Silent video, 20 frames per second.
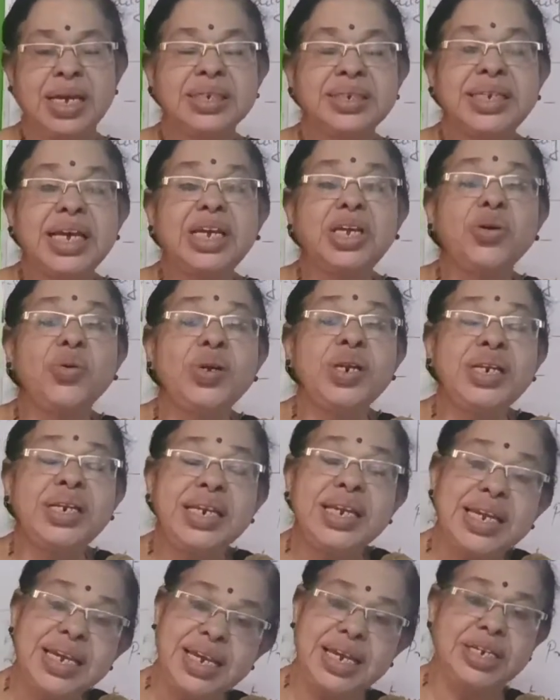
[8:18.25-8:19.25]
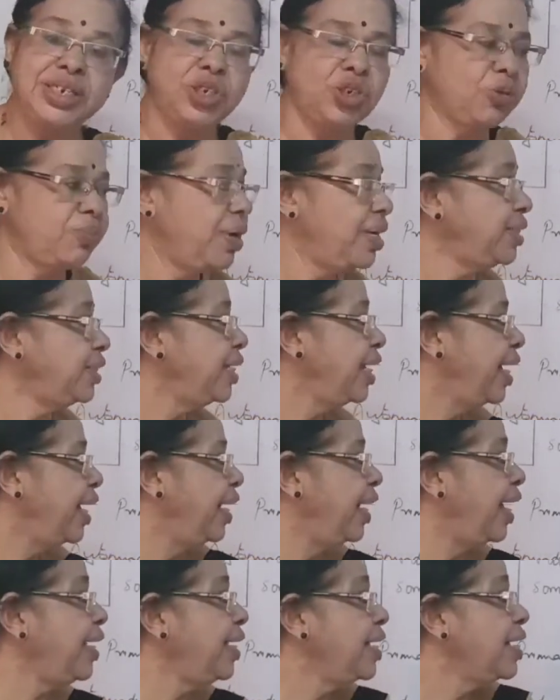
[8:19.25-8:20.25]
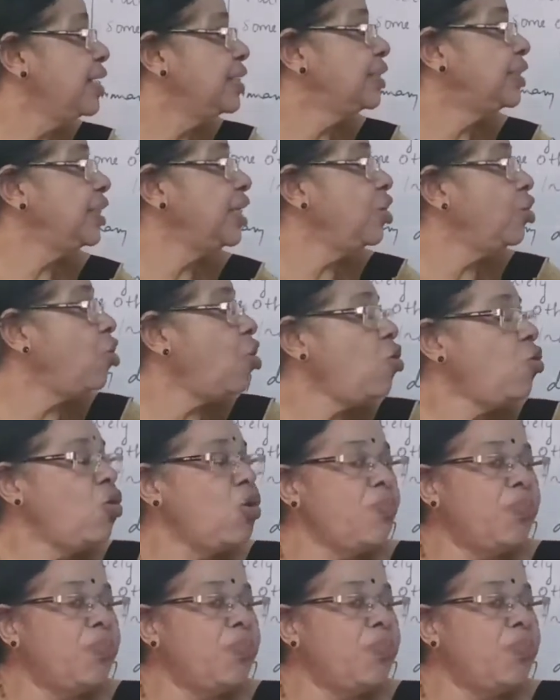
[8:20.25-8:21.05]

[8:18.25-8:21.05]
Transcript: security instruments like zero